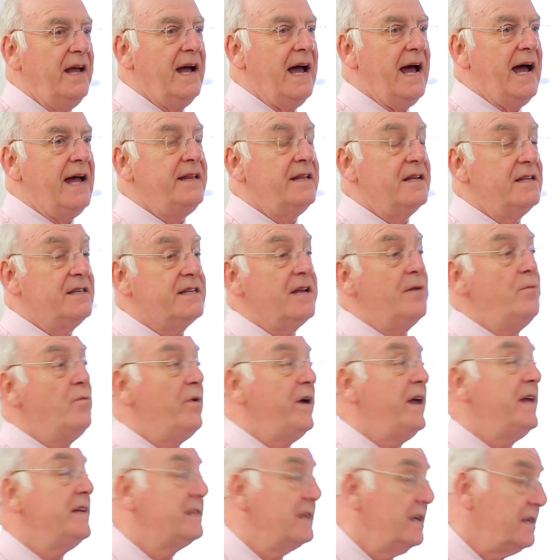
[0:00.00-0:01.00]
and in some
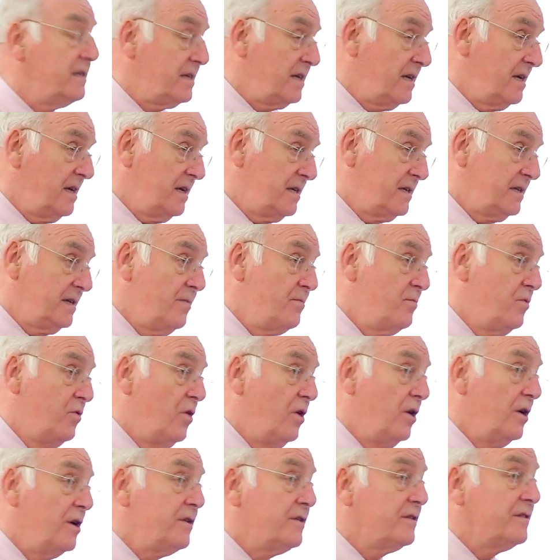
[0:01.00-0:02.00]
ways it's a
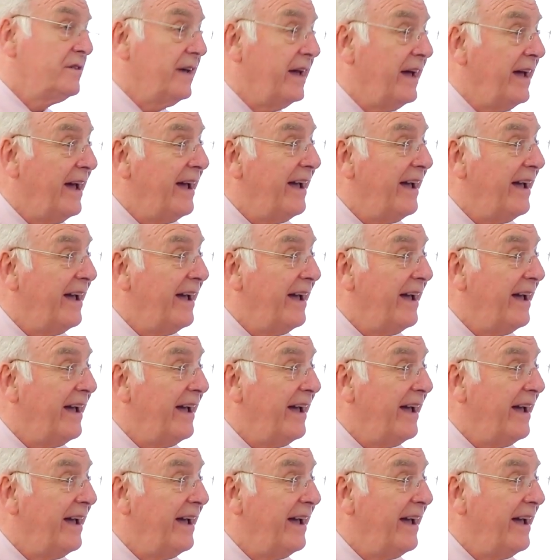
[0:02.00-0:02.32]
somewhat